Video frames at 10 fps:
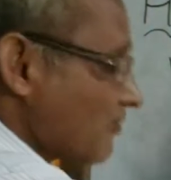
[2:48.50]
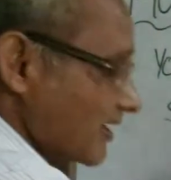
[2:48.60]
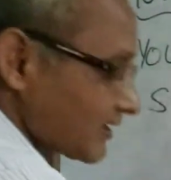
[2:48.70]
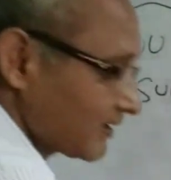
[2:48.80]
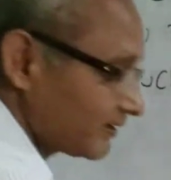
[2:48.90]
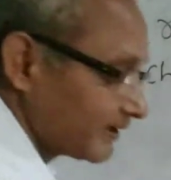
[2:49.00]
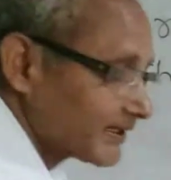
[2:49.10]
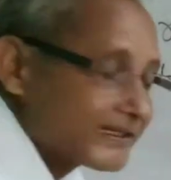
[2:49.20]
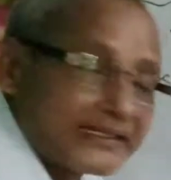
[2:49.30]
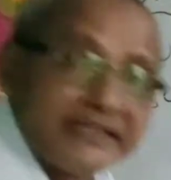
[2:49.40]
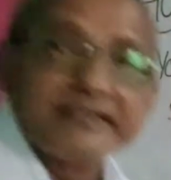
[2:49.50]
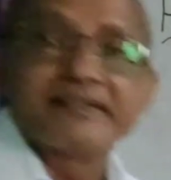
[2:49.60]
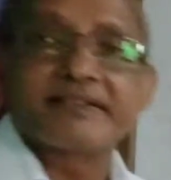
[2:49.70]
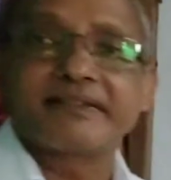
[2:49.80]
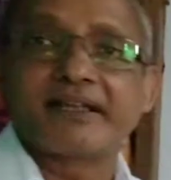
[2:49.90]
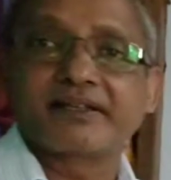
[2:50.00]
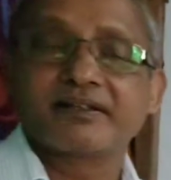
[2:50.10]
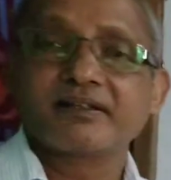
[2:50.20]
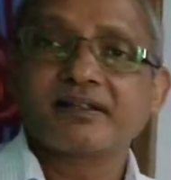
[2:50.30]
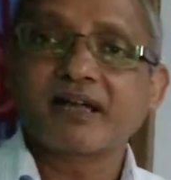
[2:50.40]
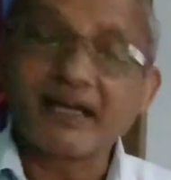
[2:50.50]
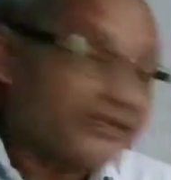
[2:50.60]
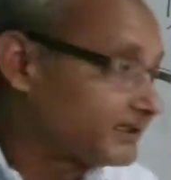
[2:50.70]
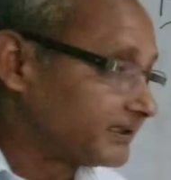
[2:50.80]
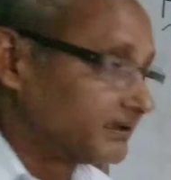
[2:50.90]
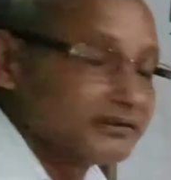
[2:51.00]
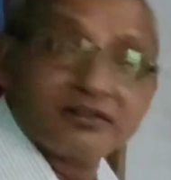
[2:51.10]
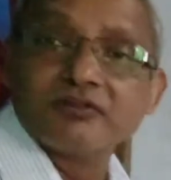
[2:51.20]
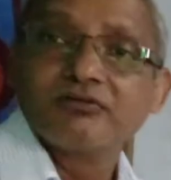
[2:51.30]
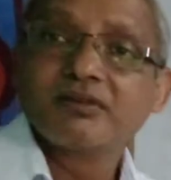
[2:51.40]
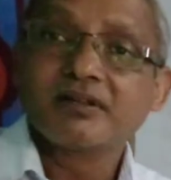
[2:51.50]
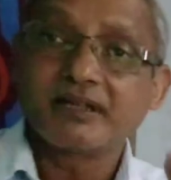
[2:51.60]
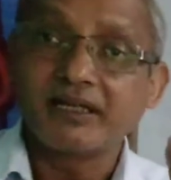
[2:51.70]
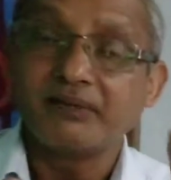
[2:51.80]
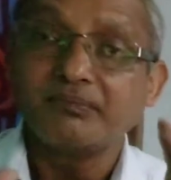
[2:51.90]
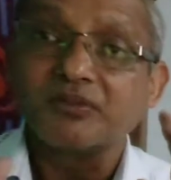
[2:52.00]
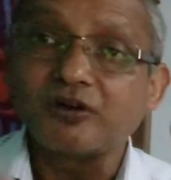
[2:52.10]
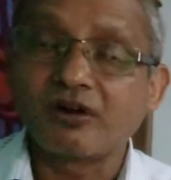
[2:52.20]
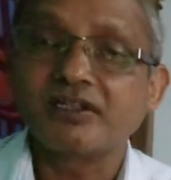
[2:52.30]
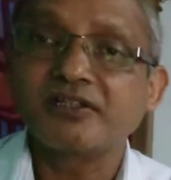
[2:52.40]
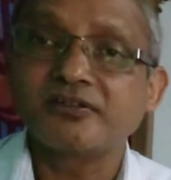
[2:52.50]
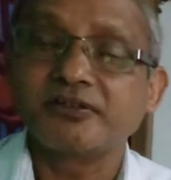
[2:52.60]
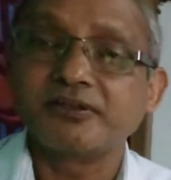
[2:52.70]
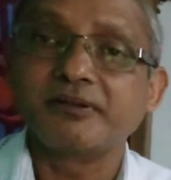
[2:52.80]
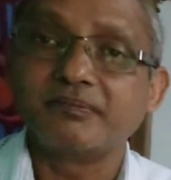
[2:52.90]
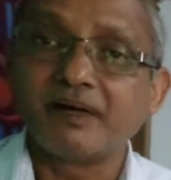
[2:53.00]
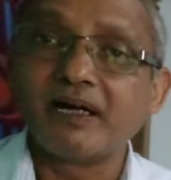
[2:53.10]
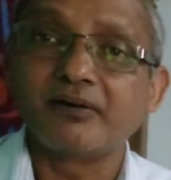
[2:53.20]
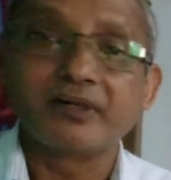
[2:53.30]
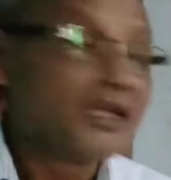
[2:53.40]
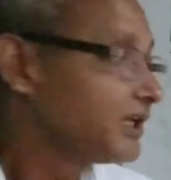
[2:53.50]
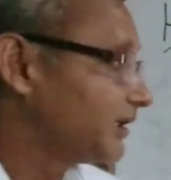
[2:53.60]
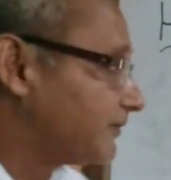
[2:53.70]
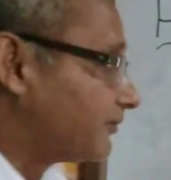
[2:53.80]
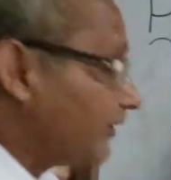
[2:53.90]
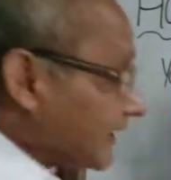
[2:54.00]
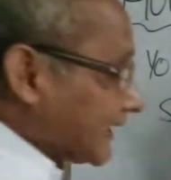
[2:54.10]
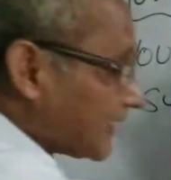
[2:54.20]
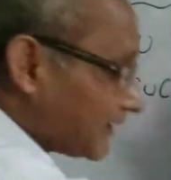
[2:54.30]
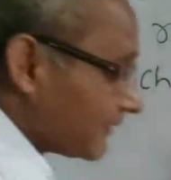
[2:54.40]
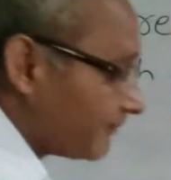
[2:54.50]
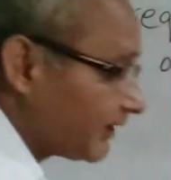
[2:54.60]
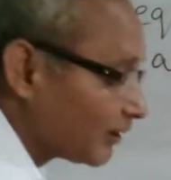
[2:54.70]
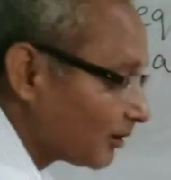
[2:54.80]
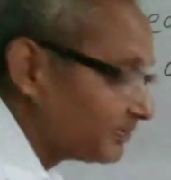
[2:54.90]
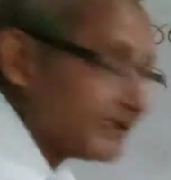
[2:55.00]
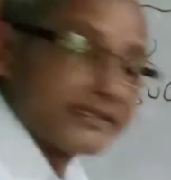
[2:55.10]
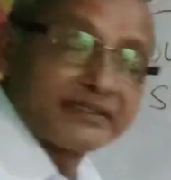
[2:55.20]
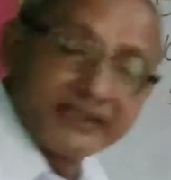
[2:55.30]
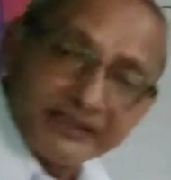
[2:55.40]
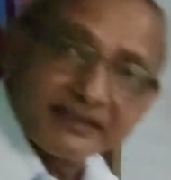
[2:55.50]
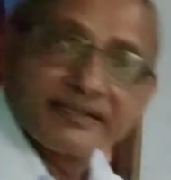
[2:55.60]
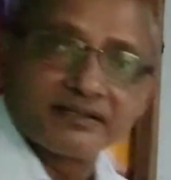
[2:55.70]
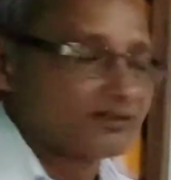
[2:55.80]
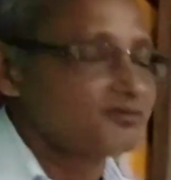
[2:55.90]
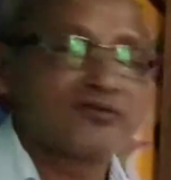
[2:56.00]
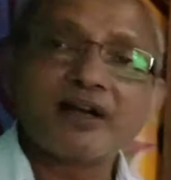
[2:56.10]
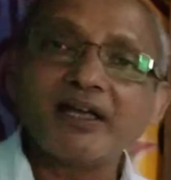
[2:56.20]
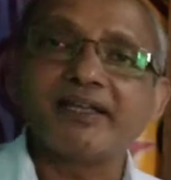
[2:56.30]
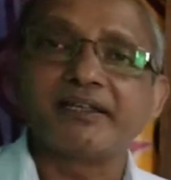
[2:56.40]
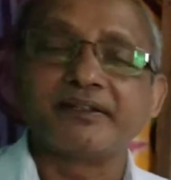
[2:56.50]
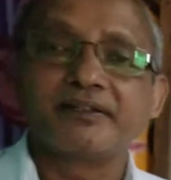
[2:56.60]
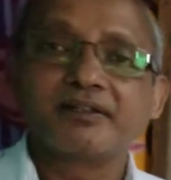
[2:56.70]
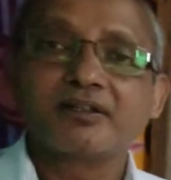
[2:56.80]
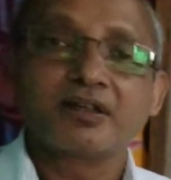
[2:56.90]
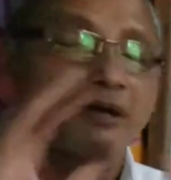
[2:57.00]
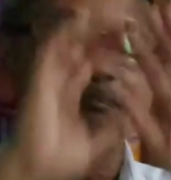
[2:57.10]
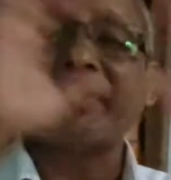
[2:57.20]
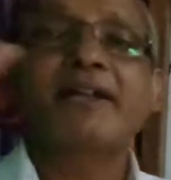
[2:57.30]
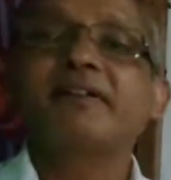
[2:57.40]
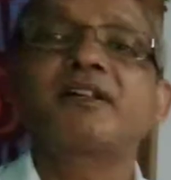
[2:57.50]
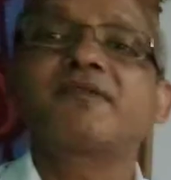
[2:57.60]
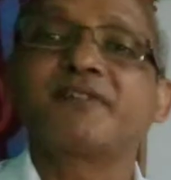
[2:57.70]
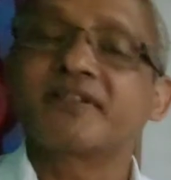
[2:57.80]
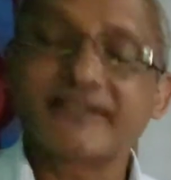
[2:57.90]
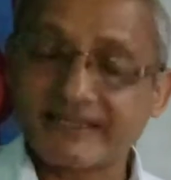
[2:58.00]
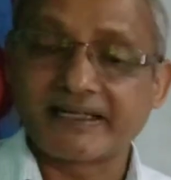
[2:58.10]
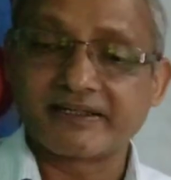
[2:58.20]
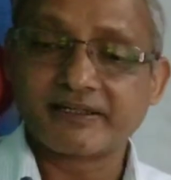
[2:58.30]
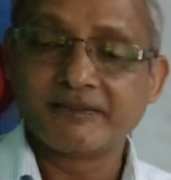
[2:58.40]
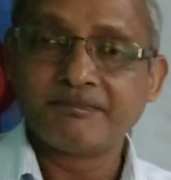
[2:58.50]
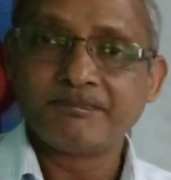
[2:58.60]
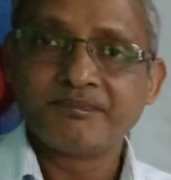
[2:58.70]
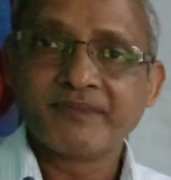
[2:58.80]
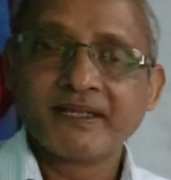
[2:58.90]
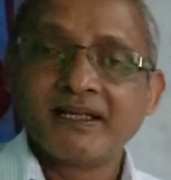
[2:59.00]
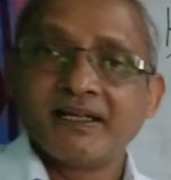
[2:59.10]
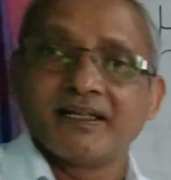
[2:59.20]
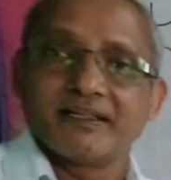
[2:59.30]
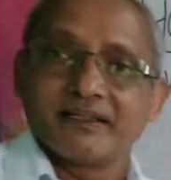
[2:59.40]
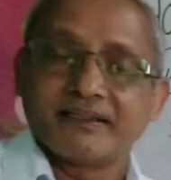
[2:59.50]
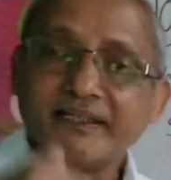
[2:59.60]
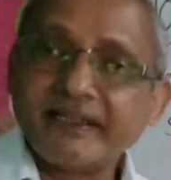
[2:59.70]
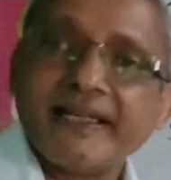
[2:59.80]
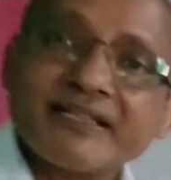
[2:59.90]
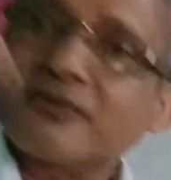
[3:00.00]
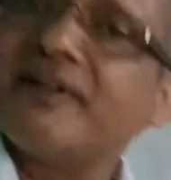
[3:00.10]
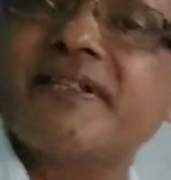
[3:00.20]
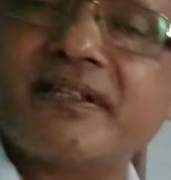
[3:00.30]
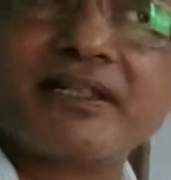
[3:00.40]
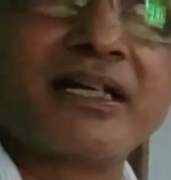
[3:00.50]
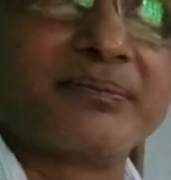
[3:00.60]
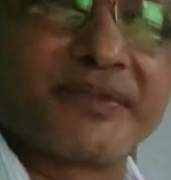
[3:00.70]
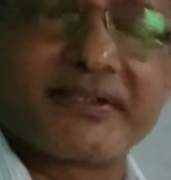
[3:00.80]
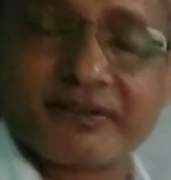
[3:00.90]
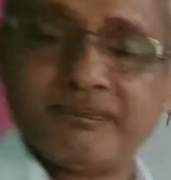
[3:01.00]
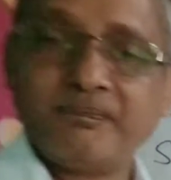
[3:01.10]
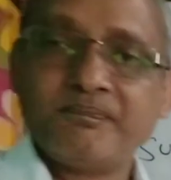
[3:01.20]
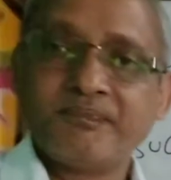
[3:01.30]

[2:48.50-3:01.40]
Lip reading: what the skills that I here am talking to you about. If we can develop these things, fine, a paragraph is set. Then the next question comes,